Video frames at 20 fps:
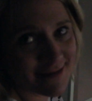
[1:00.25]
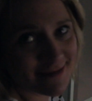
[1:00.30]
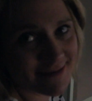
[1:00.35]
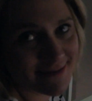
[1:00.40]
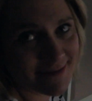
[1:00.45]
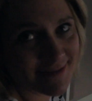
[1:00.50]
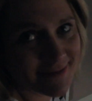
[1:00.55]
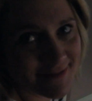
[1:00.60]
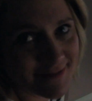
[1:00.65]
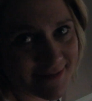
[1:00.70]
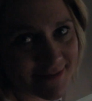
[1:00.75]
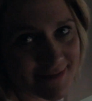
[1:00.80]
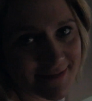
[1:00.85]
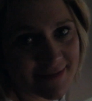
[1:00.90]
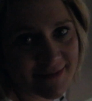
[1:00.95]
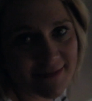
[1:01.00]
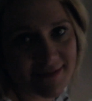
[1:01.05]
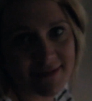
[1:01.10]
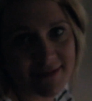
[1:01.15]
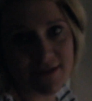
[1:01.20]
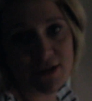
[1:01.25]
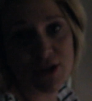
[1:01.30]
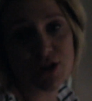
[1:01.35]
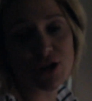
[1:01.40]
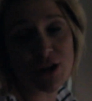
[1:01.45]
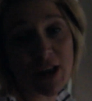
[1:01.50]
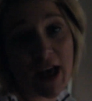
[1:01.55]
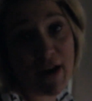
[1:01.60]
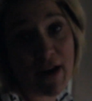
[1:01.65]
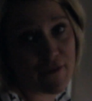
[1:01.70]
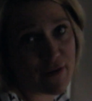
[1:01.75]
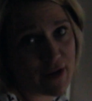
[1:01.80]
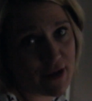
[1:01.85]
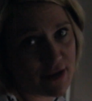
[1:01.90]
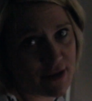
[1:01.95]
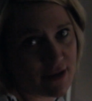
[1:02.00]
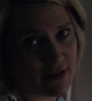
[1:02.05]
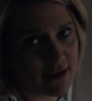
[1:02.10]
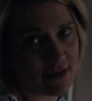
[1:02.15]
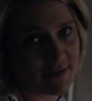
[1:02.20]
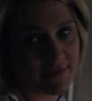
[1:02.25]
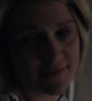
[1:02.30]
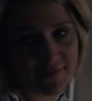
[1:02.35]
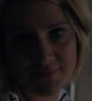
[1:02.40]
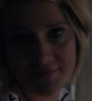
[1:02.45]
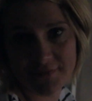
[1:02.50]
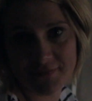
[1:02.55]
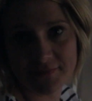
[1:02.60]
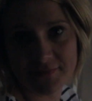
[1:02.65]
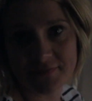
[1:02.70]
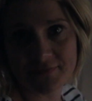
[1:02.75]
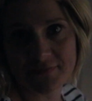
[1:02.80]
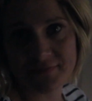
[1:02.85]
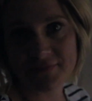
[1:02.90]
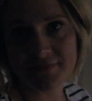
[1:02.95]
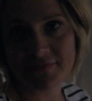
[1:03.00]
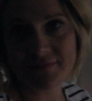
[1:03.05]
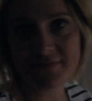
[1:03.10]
Wednesday. July 5th. July